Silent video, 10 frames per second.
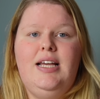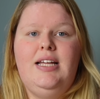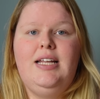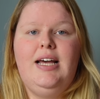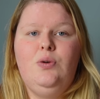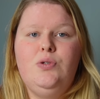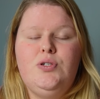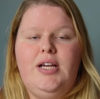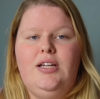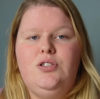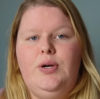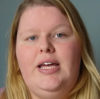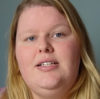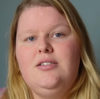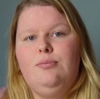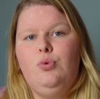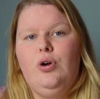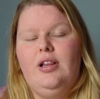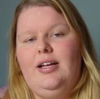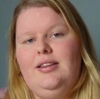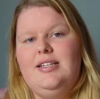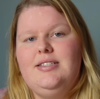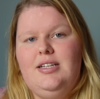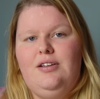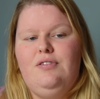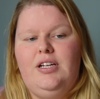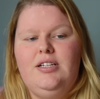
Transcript: And I also had to edit some more like Like this evening.